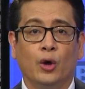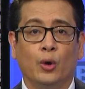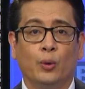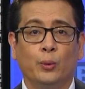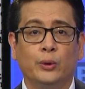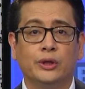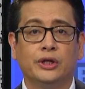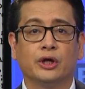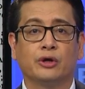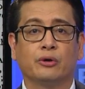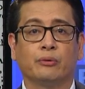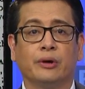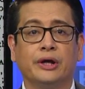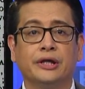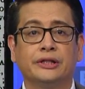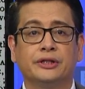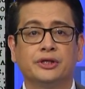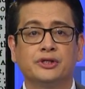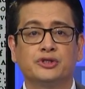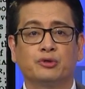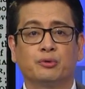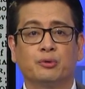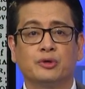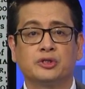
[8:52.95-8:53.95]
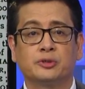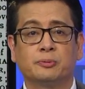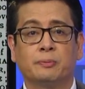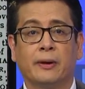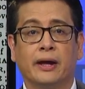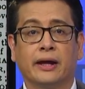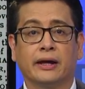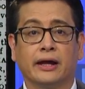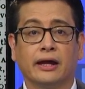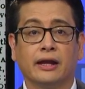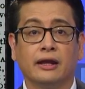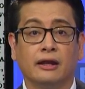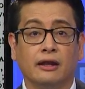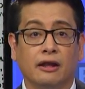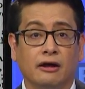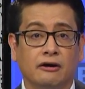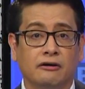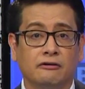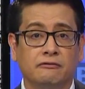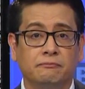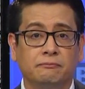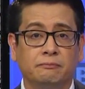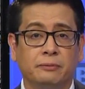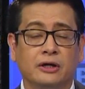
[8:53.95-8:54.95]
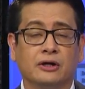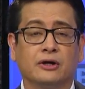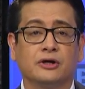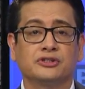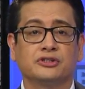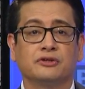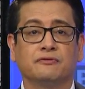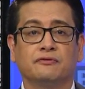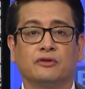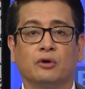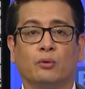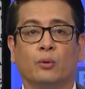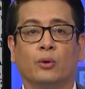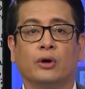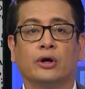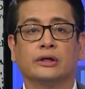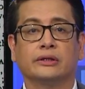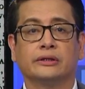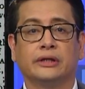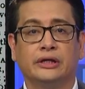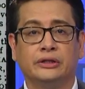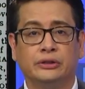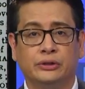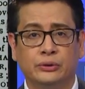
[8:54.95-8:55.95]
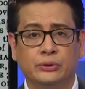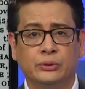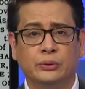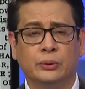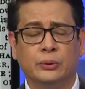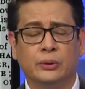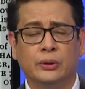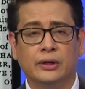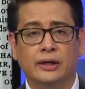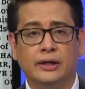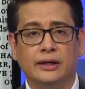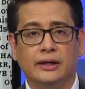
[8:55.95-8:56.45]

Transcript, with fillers: with the greatest respect and love because of the work they do.